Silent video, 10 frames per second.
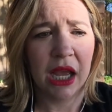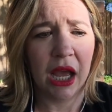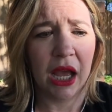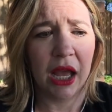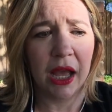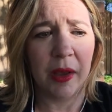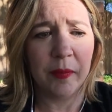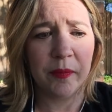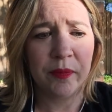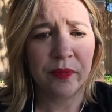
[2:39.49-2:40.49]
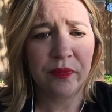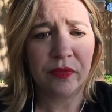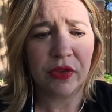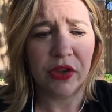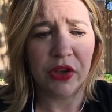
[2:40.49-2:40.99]

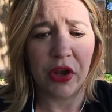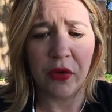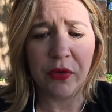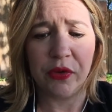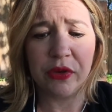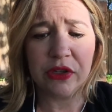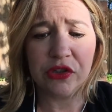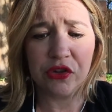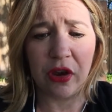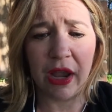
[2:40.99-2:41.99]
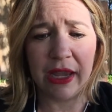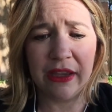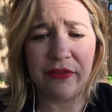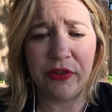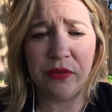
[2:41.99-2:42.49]
You can try,
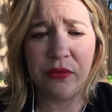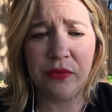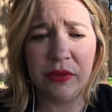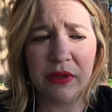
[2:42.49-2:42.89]
if you